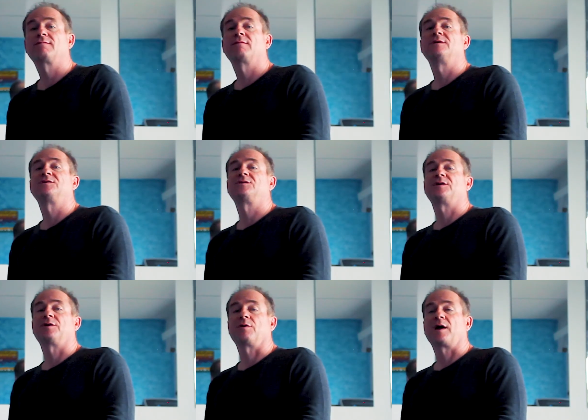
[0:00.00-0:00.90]
from his
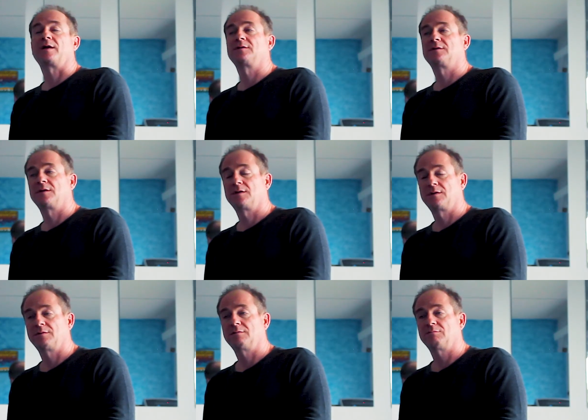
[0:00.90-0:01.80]
cigarette,
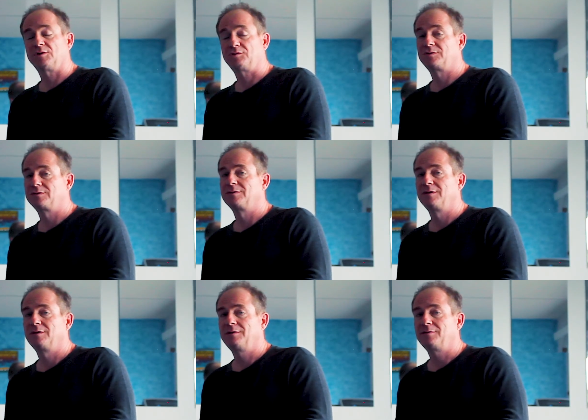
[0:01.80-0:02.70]
which,
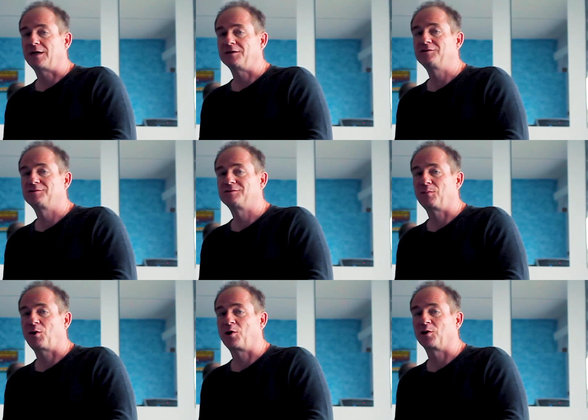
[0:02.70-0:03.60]
yes,
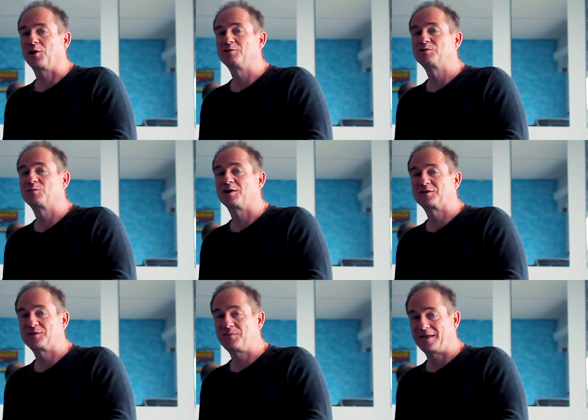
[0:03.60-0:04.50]
upon close
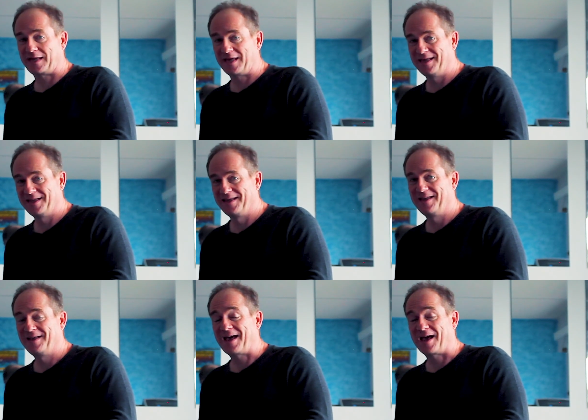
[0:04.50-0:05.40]
proximity,
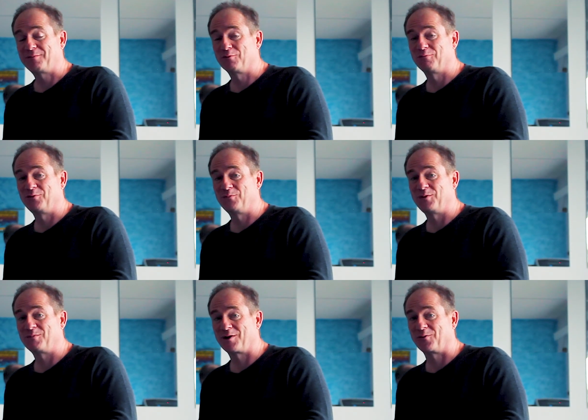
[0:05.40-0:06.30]
had proven to
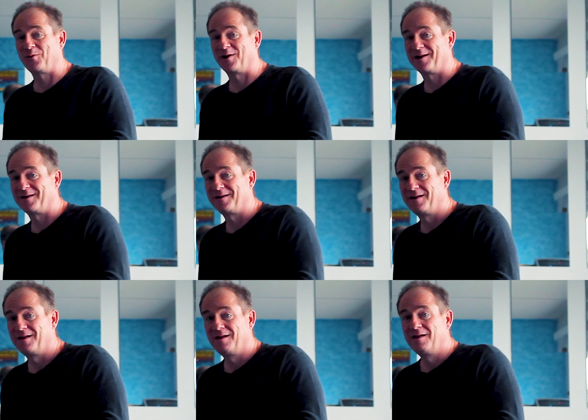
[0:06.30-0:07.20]
be marijuana.
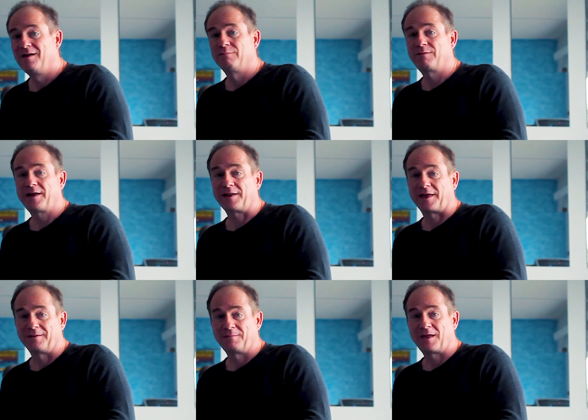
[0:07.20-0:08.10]

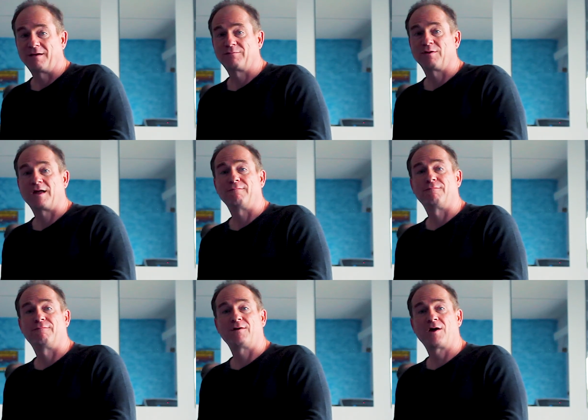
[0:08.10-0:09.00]
Finally, after a
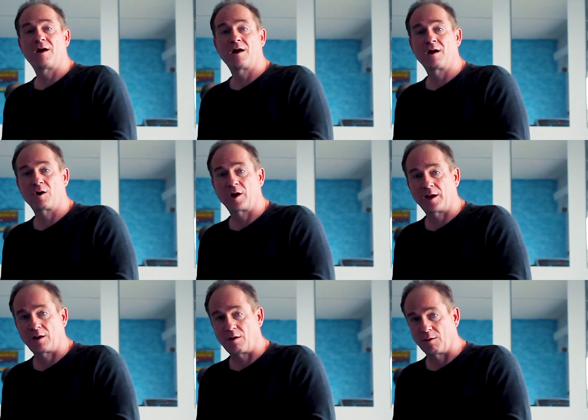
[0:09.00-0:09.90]
very
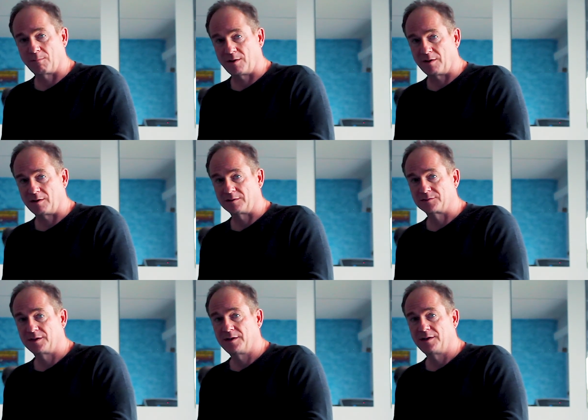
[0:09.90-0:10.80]
long
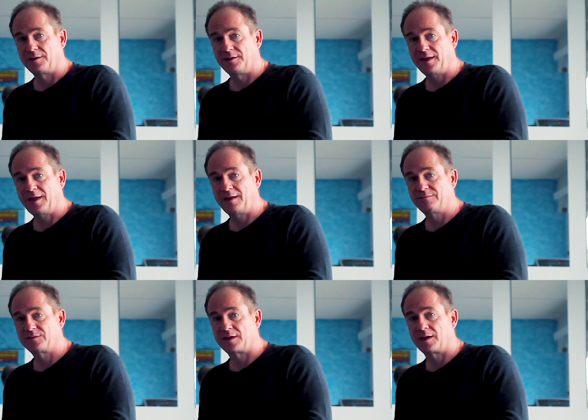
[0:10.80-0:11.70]
pause, Dave
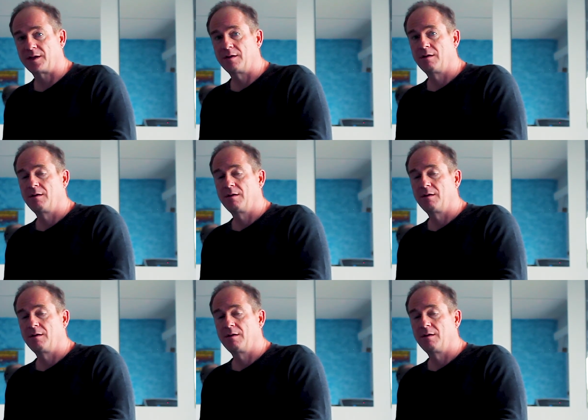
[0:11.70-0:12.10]
said,